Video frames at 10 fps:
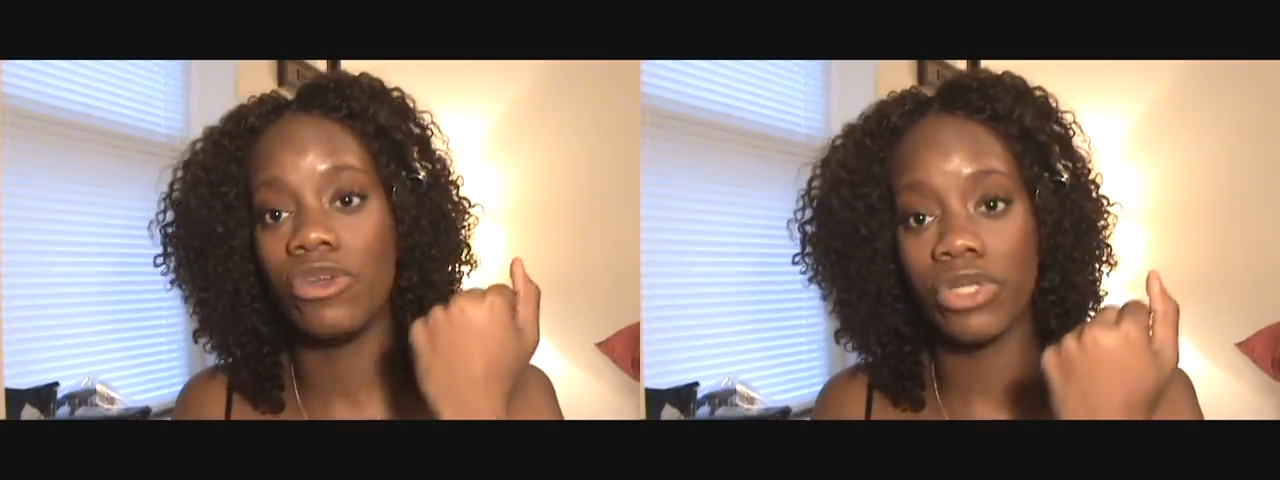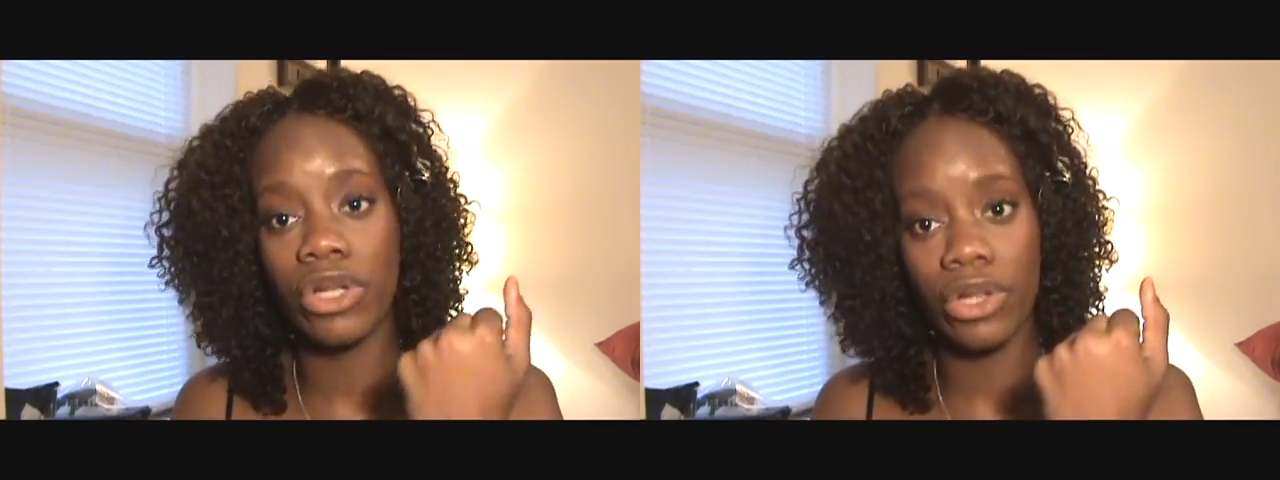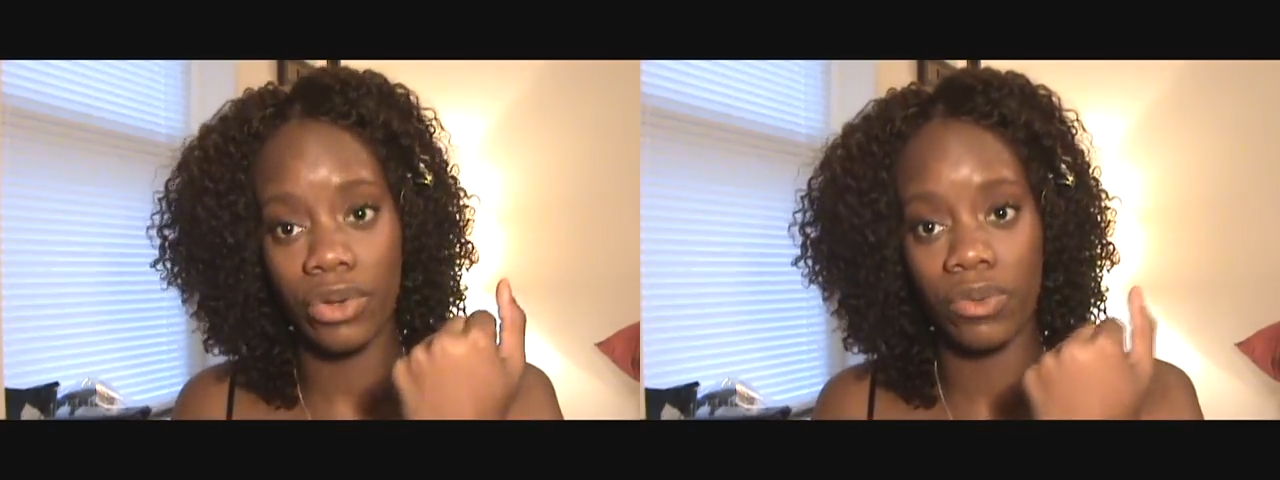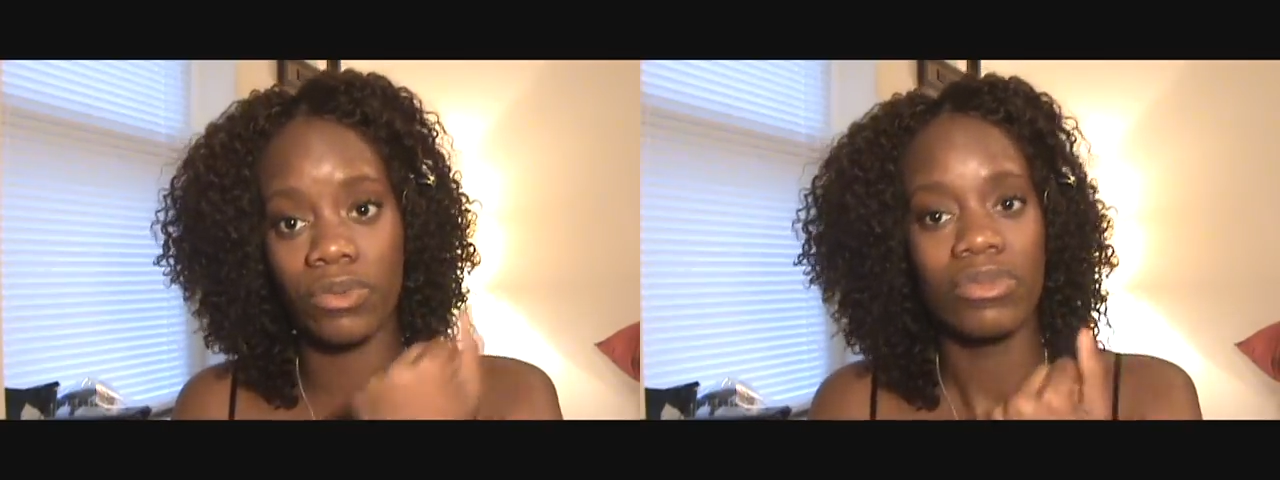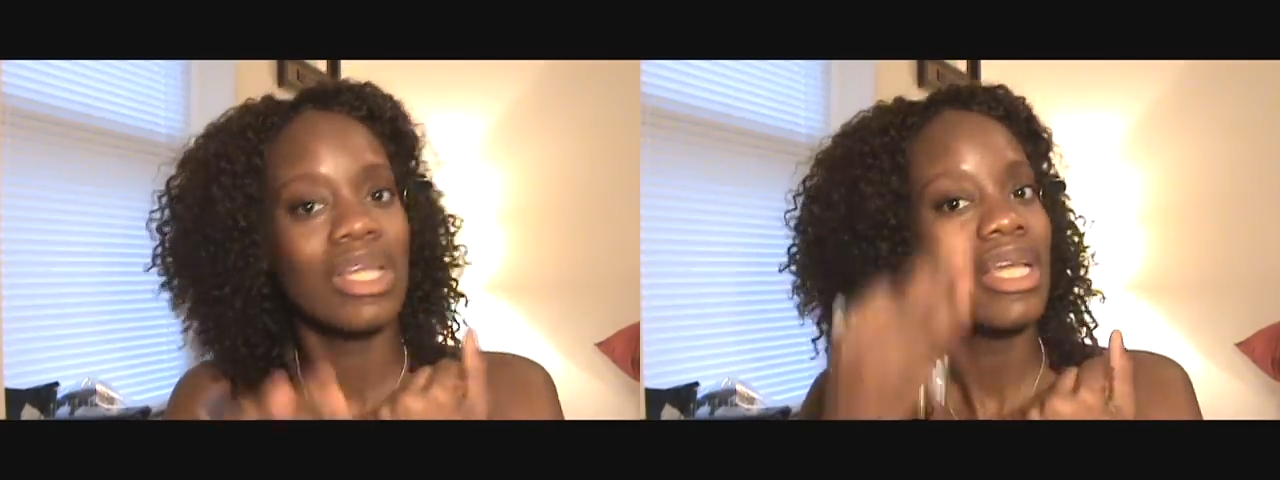use a little.
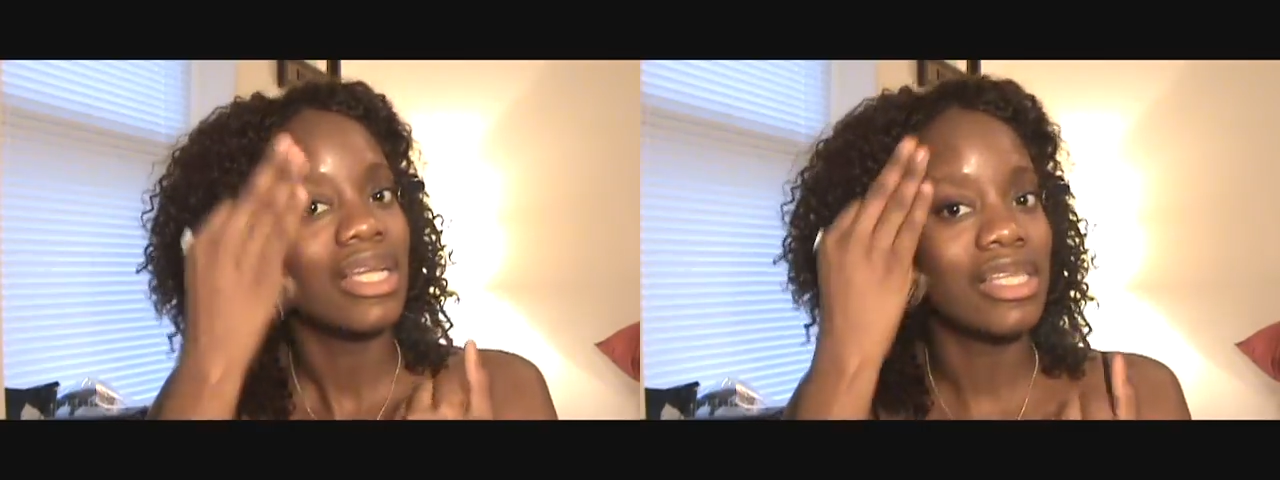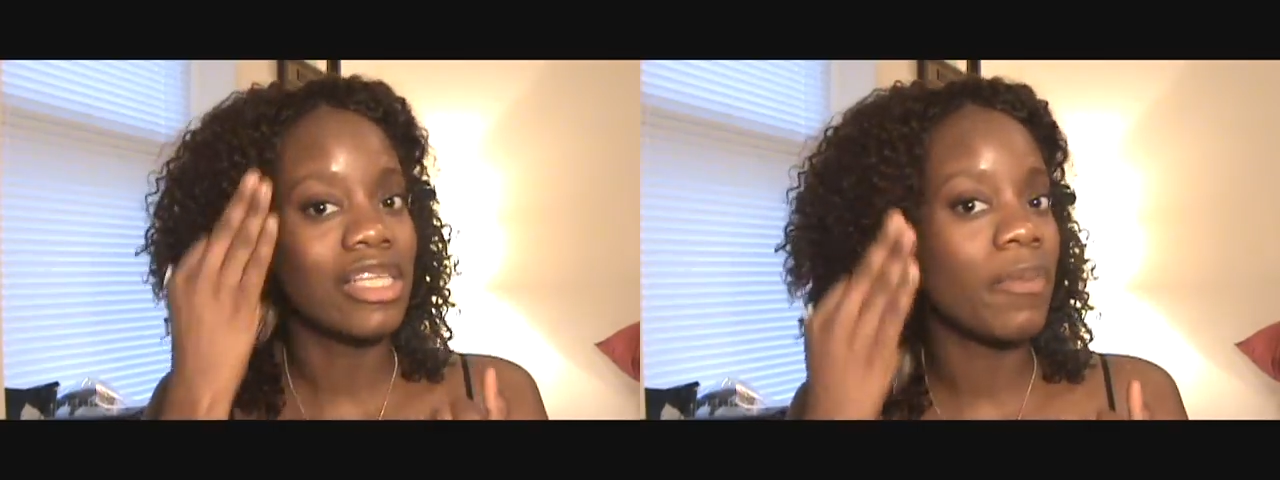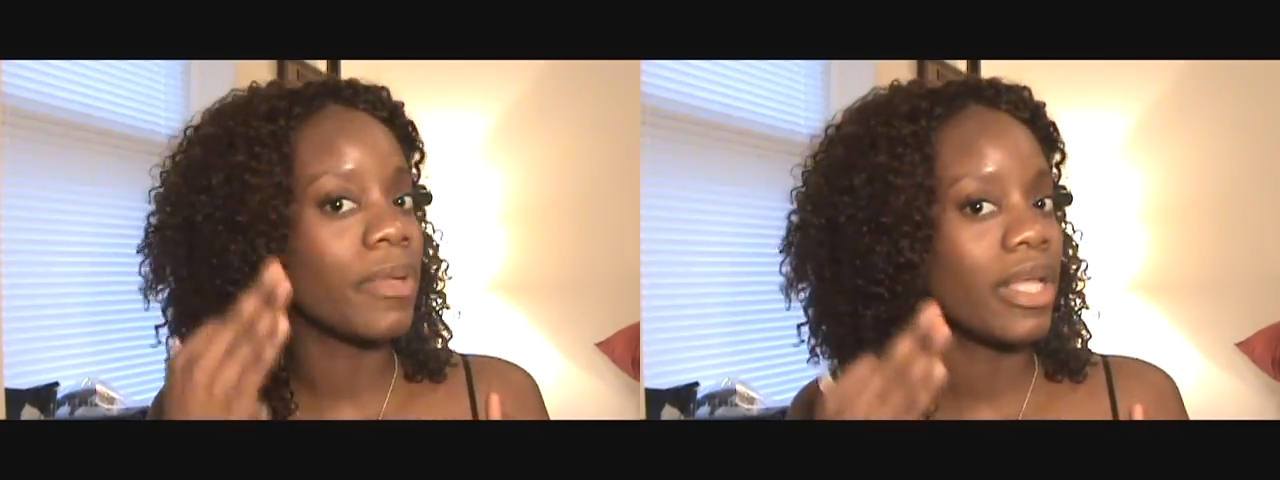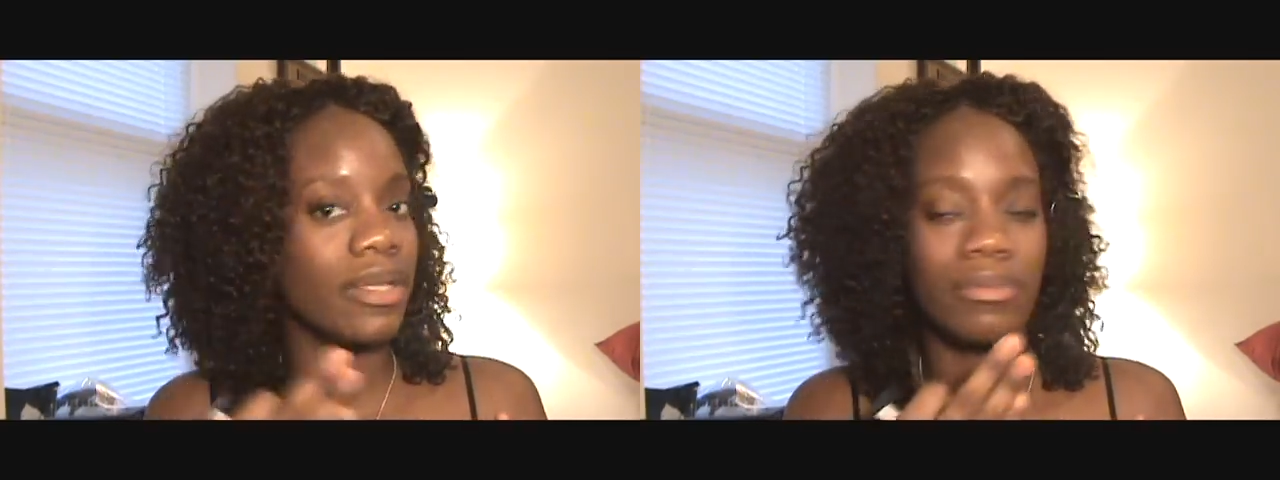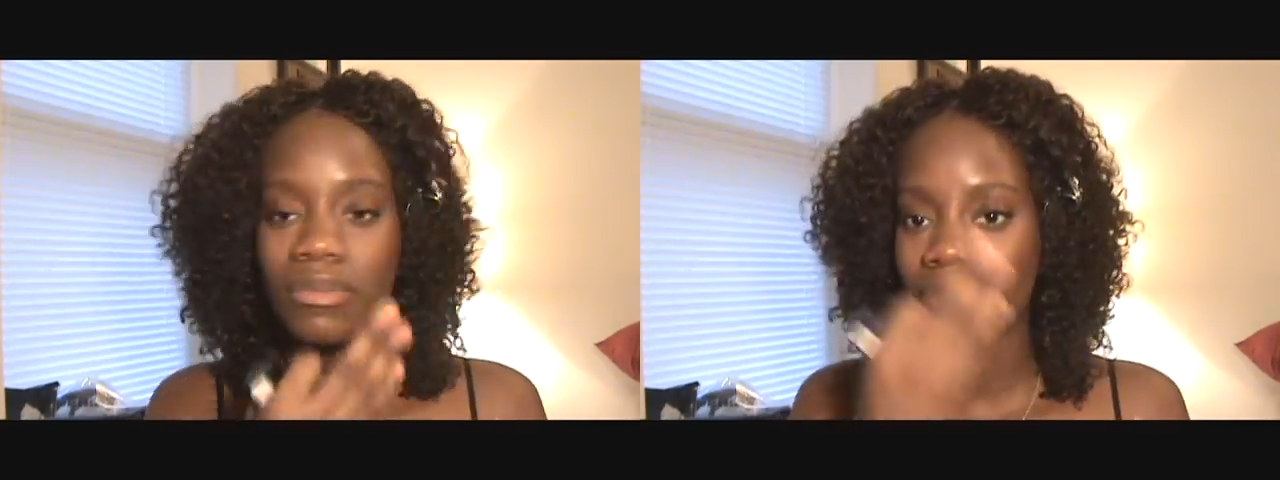Stipple it,